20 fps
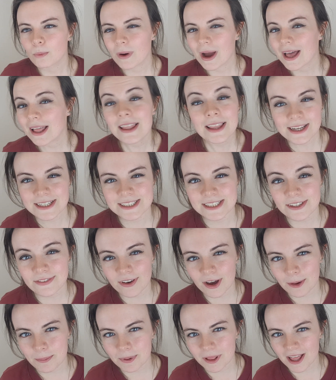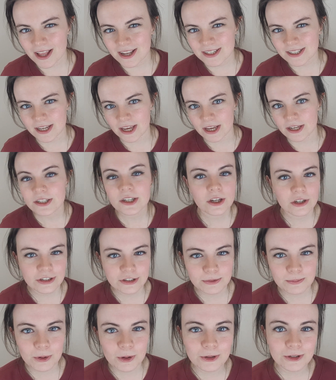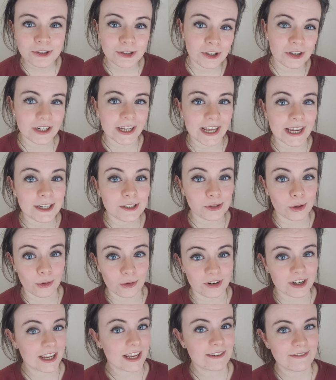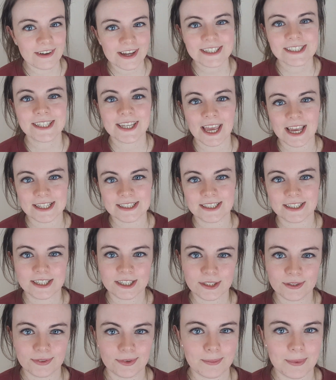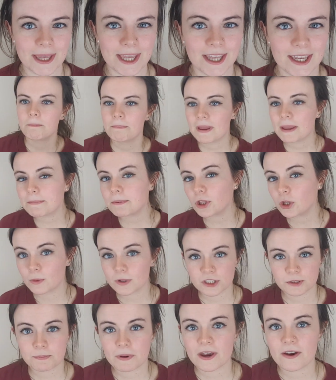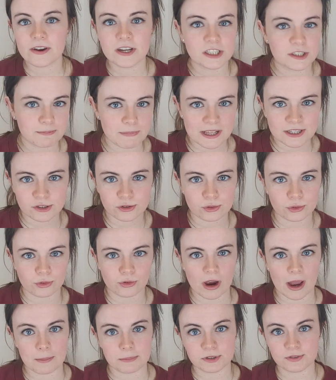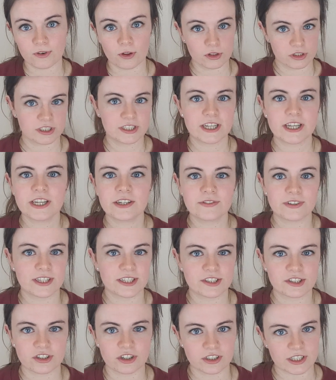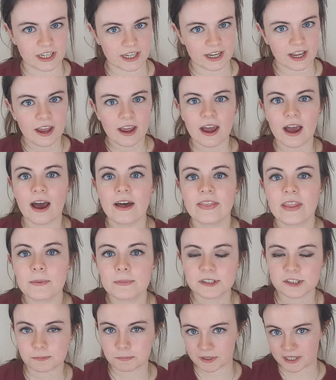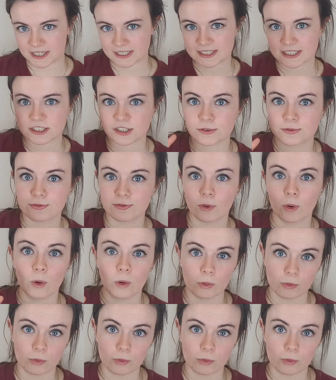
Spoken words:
Well, as if I planned it, a small study has already investigated this for me. People who experienced menstrual cramps volunteered for this study, and they were split into four